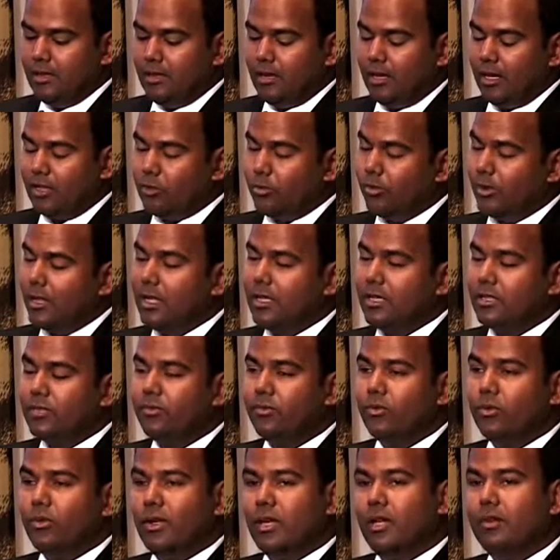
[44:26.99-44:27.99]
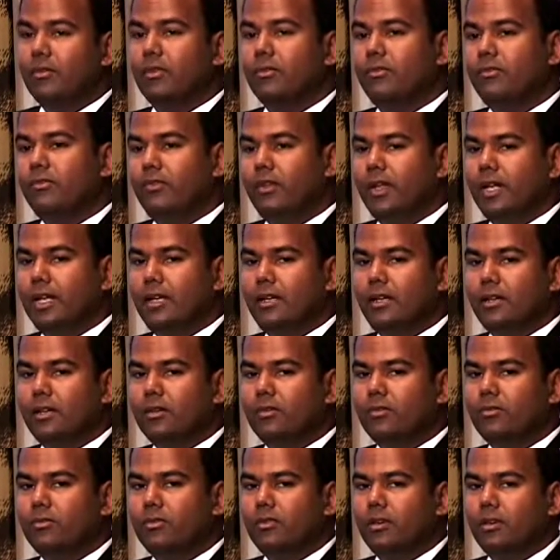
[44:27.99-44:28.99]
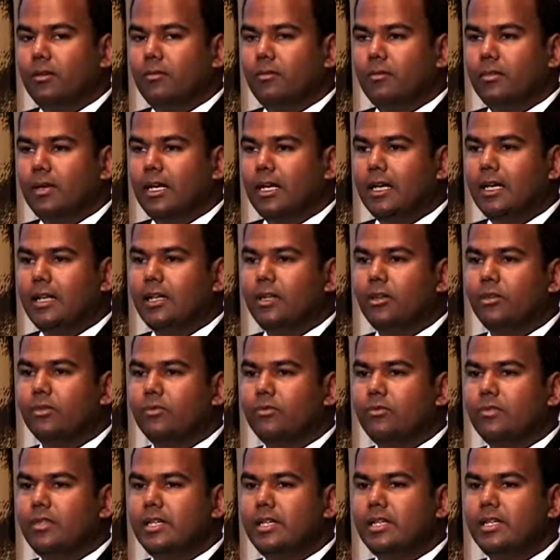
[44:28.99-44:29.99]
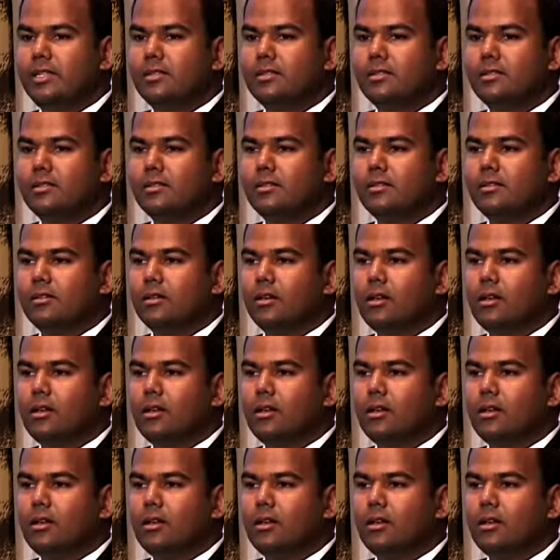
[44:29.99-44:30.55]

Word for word: as well as for liver failure from any of these